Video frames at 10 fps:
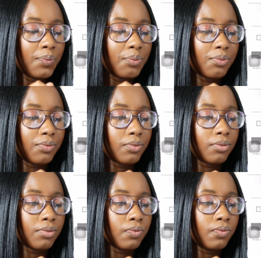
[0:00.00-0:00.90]

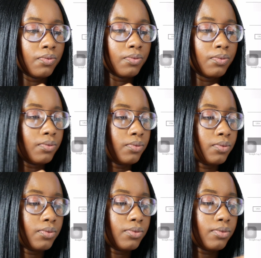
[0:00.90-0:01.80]

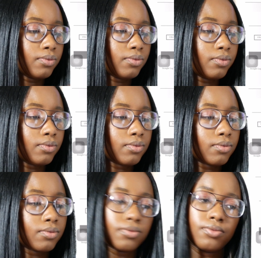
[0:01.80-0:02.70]

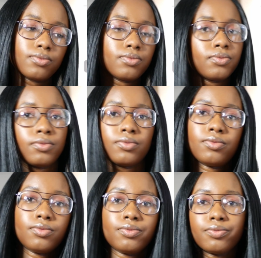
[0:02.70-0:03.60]

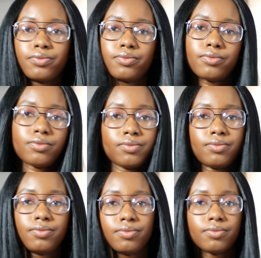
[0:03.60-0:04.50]

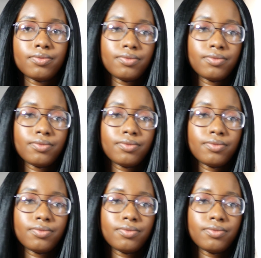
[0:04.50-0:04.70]
Nothing is said.